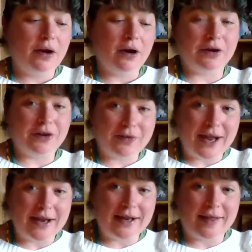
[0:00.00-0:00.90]

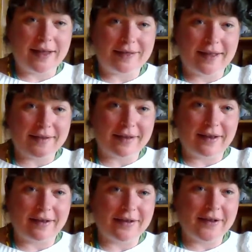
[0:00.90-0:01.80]
understanding that this
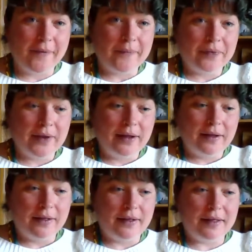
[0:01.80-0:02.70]
is
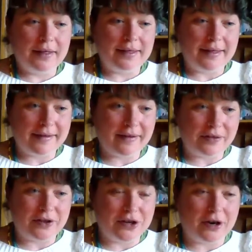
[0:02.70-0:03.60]

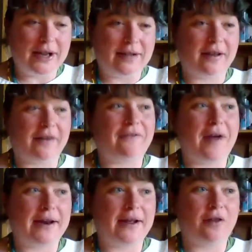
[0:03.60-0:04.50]
the journey. It's like
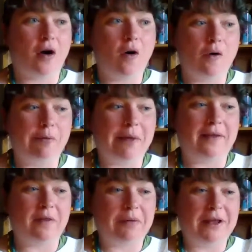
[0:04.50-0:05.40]
finding the home
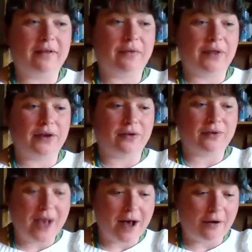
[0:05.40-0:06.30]
and the peace within
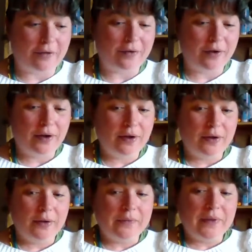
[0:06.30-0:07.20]
yourself.
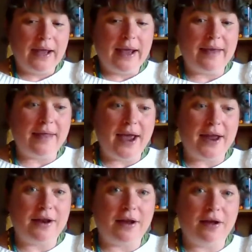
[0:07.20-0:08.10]
And
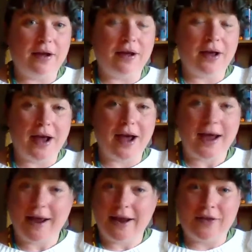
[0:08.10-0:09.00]
then
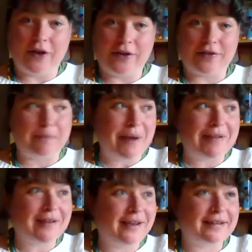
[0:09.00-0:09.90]
in like the
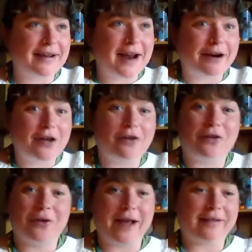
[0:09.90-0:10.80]
best case scenario,
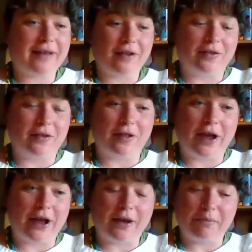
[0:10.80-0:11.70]
you guys can
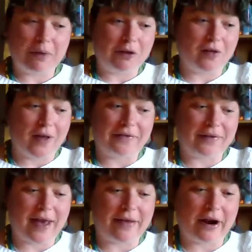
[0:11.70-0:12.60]
like build a life
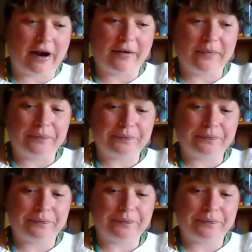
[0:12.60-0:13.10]
together,